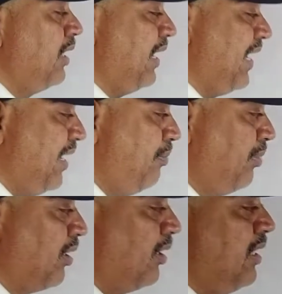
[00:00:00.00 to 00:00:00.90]
If
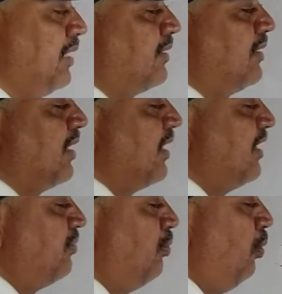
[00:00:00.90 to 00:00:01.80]
the listener
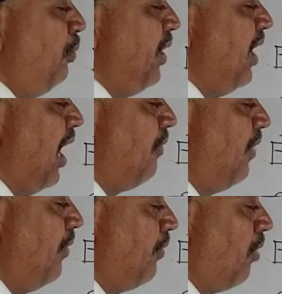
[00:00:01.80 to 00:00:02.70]
is moving
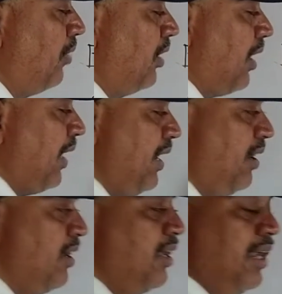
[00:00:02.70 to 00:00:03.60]
away from the
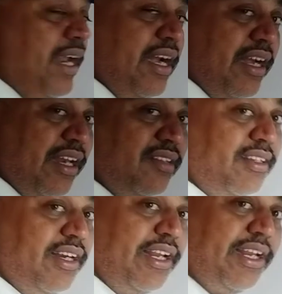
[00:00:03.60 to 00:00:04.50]
train,
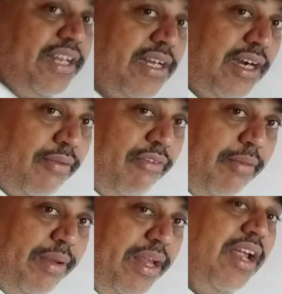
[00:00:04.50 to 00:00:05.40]
intensity here will
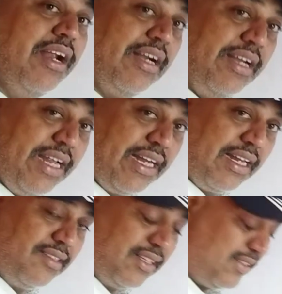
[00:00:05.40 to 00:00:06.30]
be
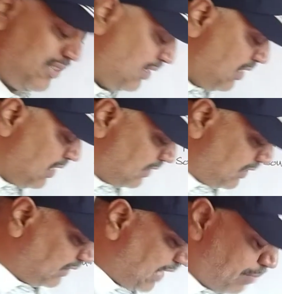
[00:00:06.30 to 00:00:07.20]
decreases.
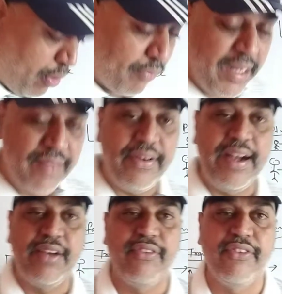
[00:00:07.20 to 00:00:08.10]
Such type of
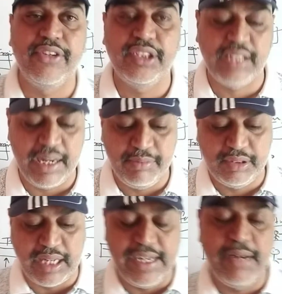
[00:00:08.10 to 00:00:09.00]
effect first time
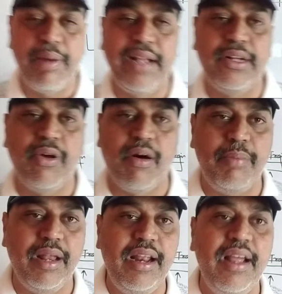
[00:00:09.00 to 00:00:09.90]
studied by
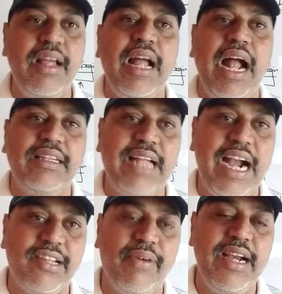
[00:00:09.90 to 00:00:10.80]
Doppler, and
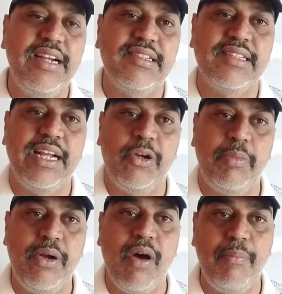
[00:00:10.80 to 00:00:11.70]
that's why it is said to
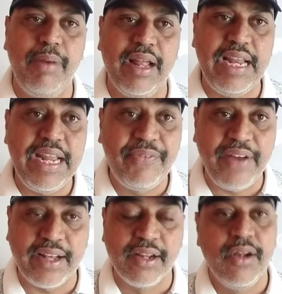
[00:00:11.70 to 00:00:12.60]
be Doppler
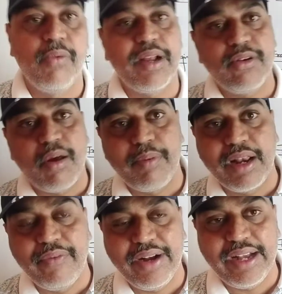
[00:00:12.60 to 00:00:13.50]
effect. What is Doppler
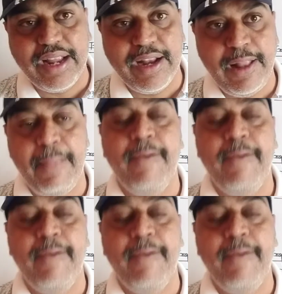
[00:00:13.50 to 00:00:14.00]
effect then?